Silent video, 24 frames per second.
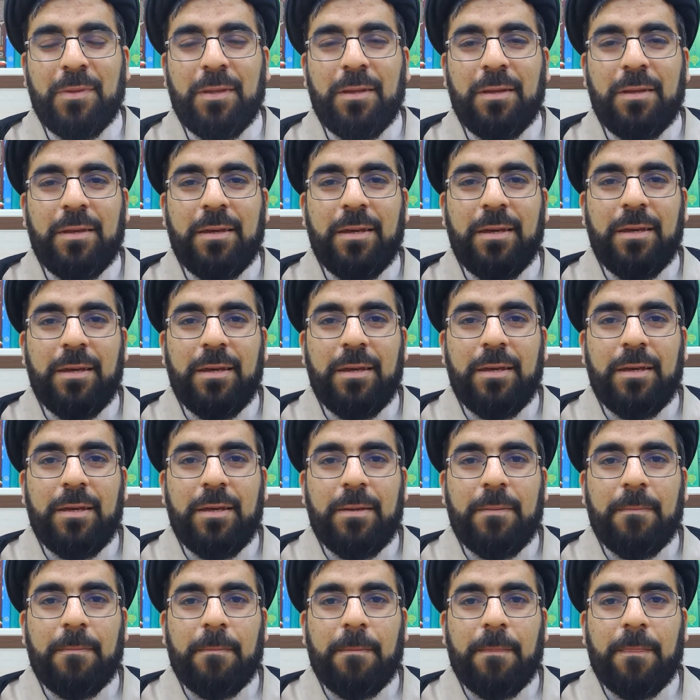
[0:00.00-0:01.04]

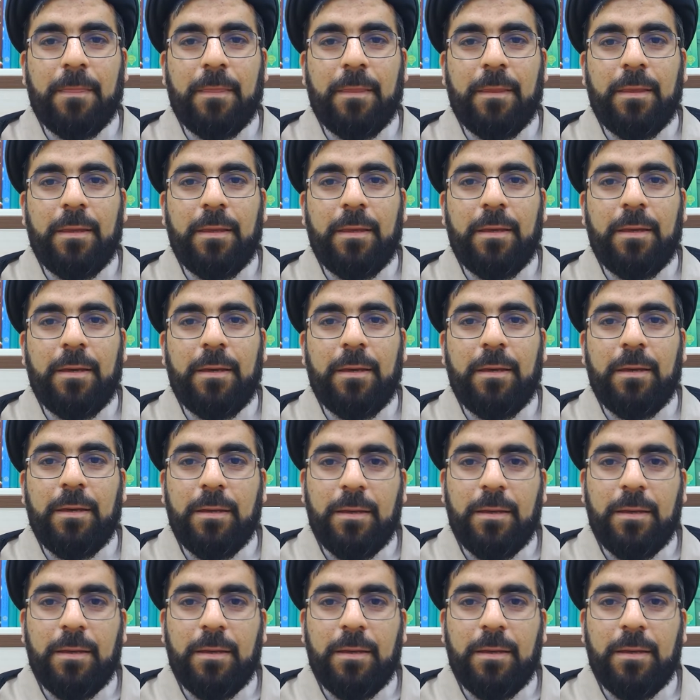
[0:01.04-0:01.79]
Nobody speaks.